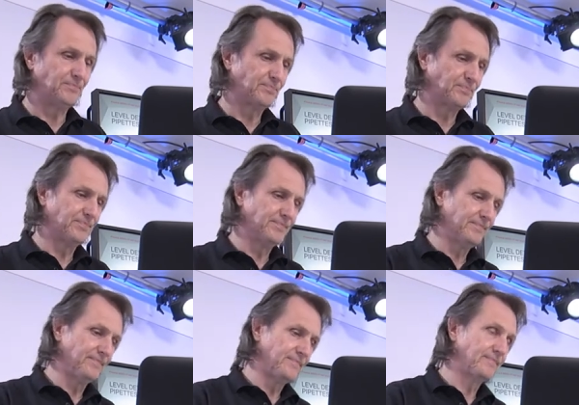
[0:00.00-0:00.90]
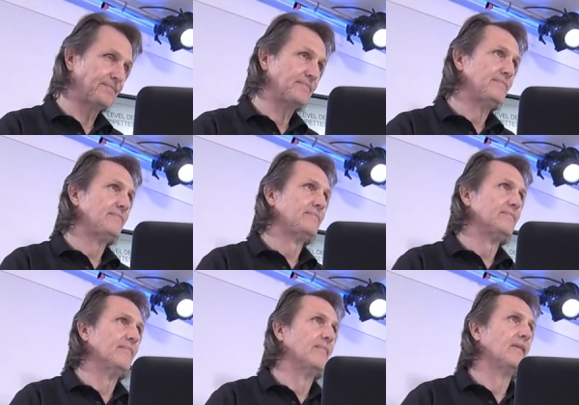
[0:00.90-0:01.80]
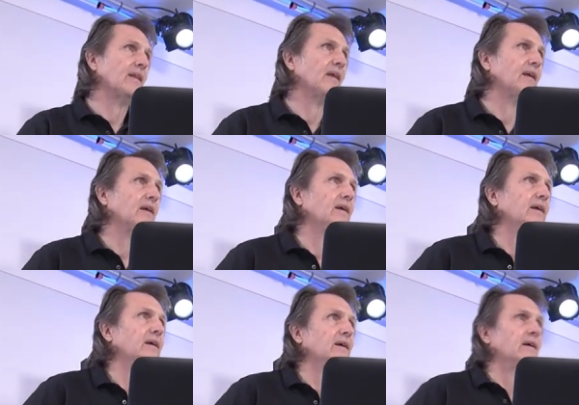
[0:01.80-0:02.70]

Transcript: [no speech]